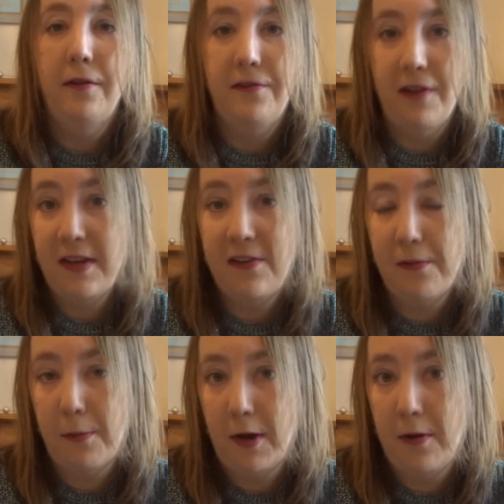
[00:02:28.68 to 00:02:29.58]

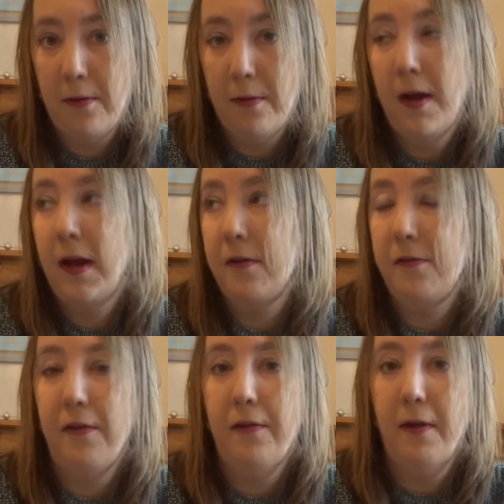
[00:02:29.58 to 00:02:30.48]
J2O
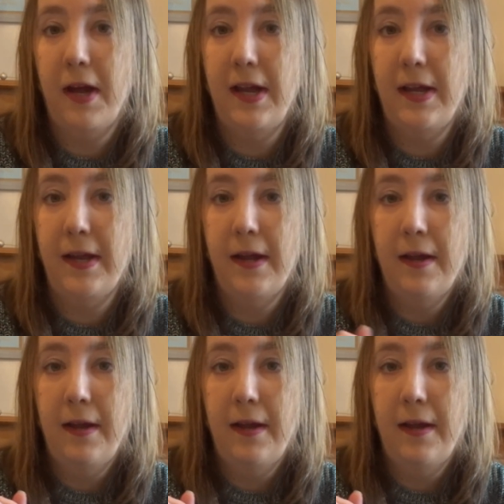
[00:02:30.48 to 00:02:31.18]
do a